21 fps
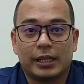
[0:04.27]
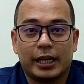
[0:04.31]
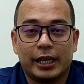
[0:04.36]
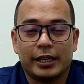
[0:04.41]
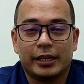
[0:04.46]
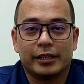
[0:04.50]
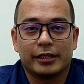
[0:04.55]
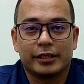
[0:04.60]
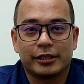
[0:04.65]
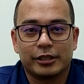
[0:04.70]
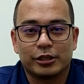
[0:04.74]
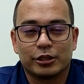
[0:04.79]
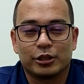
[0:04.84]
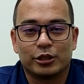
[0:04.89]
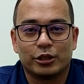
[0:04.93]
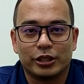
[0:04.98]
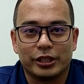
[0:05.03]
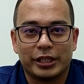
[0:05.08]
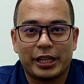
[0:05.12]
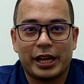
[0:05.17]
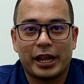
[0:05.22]
Hi,
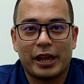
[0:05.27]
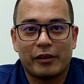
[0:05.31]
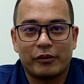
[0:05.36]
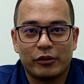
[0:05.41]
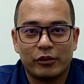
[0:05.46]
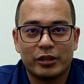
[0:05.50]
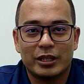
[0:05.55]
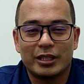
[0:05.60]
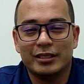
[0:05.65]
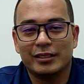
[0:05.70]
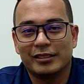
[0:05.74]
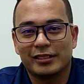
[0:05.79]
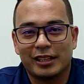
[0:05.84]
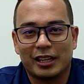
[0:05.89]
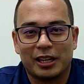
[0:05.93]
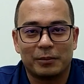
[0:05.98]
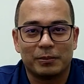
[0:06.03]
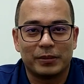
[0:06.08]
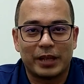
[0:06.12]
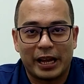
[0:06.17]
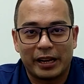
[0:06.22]
good day everyone.
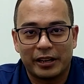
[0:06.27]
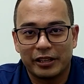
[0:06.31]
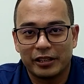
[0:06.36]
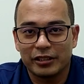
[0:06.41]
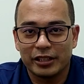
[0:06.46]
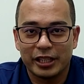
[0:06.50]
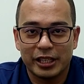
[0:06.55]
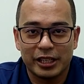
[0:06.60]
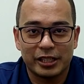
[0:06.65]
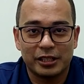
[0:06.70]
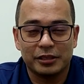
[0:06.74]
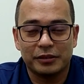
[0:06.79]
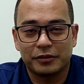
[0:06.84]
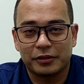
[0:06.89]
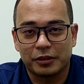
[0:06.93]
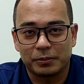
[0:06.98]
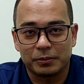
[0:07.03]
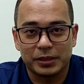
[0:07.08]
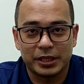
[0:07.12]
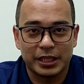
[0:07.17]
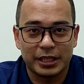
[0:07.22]
I'm Daniel here
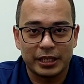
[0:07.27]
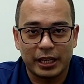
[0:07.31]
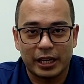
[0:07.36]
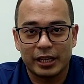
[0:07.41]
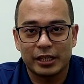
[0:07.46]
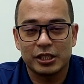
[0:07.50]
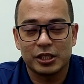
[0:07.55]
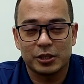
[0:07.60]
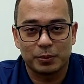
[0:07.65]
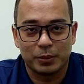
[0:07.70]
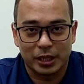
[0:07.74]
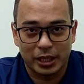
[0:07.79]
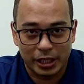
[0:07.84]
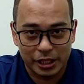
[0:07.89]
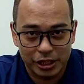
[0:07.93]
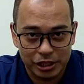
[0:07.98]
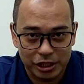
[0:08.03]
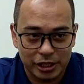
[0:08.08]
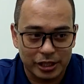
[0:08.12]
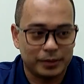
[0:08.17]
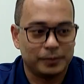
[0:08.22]
from TEYES
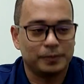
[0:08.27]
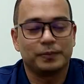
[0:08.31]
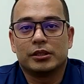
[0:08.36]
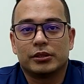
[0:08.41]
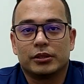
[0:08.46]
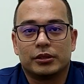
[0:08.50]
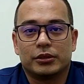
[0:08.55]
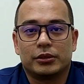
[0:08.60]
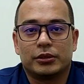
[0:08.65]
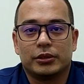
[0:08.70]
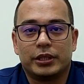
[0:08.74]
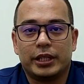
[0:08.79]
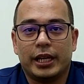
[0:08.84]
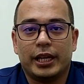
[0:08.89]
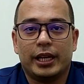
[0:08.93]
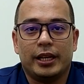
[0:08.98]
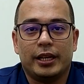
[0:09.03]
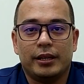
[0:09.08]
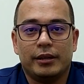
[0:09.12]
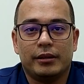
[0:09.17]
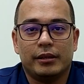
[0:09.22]
Malaysia. So
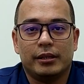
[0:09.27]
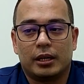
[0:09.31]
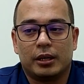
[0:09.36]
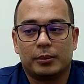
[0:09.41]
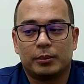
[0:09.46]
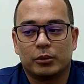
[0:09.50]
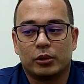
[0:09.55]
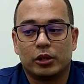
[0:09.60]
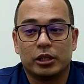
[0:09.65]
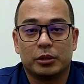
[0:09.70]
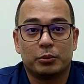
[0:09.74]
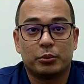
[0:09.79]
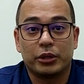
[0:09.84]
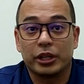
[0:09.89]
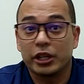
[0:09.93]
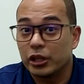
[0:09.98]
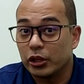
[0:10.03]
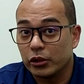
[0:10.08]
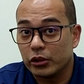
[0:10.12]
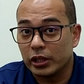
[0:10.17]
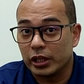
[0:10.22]
today, I'm going to
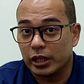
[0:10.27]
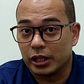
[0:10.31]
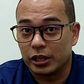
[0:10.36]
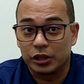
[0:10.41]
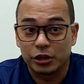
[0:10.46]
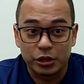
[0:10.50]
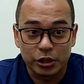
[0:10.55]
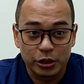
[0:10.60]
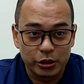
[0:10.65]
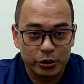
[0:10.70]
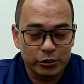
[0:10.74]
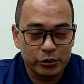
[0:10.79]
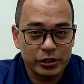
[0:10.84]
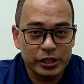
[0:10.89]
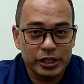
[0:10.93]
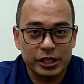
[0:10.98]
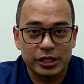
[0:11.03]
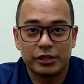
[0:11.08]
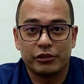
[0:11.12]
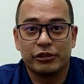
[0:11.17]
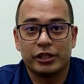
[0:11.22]
bring you a new
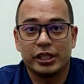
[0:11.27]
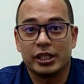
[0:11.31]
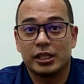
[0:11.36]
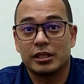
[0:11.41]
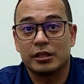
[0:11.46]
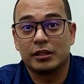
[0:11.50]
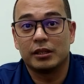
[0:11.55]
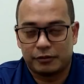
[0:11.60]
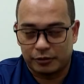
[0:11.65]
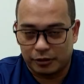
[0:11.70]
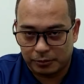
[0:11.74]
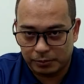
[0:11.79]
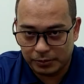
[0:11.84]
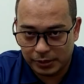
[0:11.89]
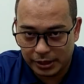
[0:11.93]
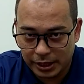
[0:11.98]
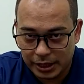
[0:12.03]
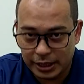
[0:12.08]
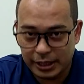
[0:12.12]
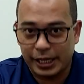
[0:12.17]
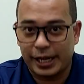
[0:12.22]
series from
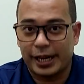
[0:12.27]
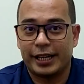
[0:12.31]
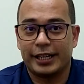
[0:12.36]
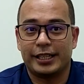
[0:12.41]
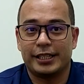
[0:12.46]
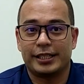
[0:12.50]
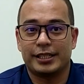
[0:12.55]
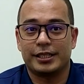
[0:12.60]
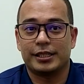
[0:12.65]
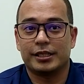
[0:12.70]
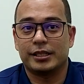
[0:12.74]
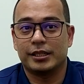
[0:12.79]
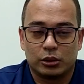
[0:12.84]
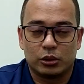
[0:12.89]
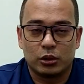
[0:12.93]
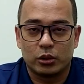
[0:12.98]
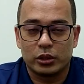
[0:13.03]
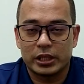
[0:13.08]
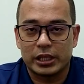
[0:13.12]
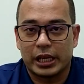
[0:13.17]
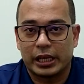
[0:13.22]
TEYES.
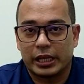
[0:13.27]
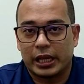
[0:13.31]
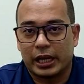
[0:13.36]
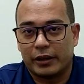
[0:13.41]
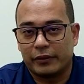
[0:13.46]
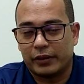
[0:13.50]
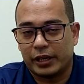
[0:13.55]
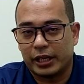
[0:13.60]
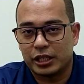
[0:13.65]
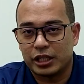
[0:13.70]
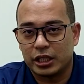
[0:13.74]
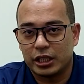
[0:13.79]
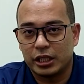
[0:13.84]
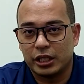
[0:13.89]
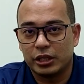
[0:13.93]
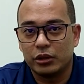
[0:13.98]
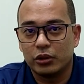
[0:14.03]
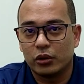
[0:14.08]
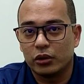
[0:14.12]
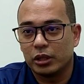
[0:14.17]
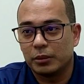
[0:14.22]
Those that have actually
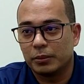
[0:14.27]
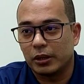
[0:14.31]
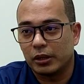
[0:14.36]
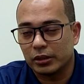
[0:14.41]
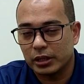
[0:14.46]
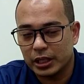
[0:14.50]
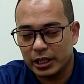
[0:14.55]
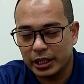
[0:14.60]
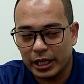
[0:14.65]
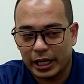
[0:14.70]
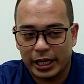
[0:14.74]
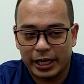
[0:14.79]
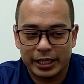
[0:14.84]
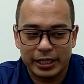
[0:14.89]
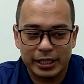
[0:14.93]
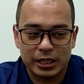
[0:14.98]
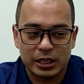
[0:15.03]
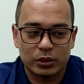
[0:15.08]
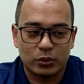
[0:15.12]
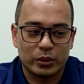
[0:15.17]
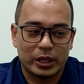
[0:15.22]
known about
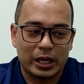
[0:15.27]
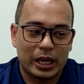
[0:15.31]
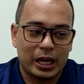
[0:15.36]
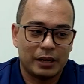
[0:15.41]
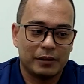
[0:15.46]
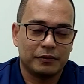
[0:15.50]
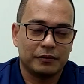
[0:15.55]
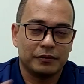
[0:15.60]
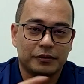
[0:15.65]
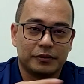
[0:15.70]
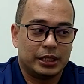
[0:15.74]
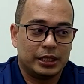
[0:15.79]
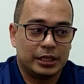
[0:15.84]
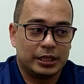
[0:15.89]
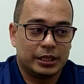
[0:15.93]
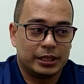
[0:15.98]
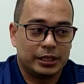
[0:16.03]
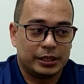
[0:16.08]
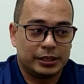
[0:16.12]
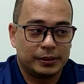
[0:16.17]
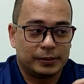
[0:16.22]
TEYES, we have
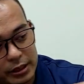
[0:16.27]
the